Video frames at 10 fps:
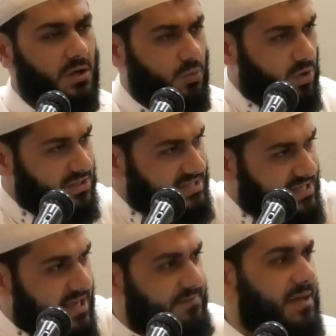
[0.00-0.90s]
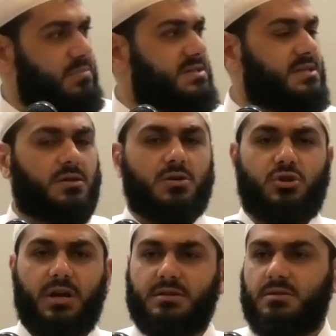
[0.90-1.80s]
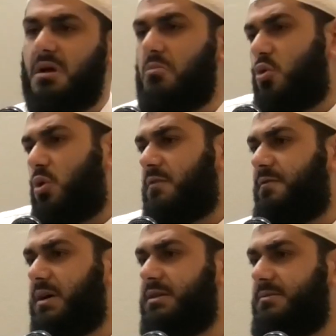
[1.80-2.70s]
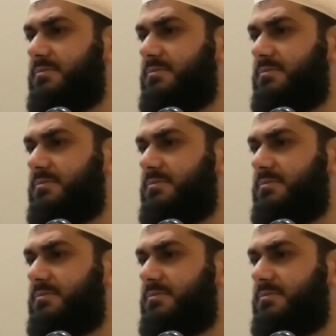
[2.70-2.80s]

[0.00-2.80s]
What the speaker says: Why does he have that business contract? I'm more qualified.